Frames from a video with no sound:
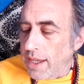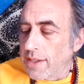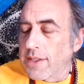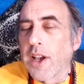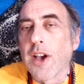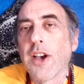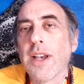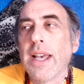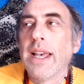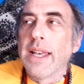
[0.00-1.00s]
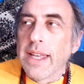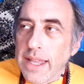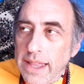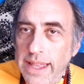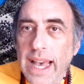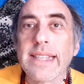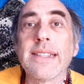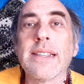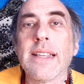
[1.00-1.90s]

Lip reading: So thus